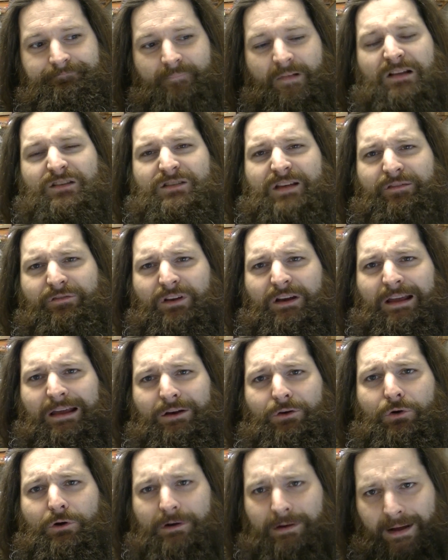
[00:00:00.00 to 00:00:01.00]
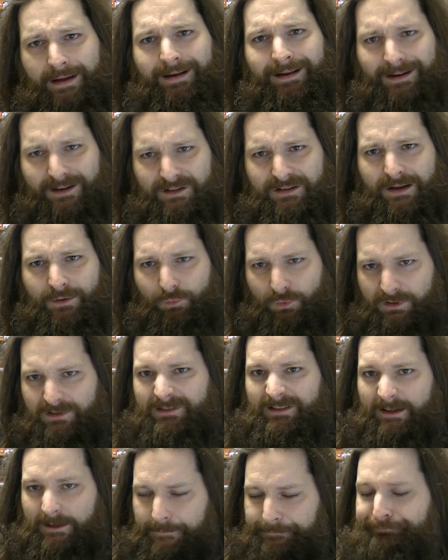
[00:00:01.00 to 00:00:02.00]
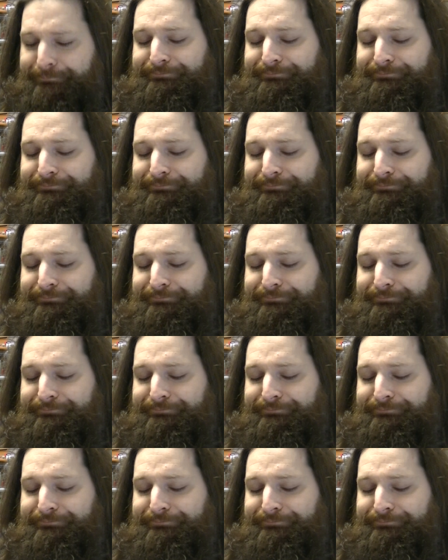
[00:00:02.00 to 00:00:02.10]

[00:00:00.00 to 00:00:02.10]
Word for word: 7, 8, or a 9 out of 10, we'll say.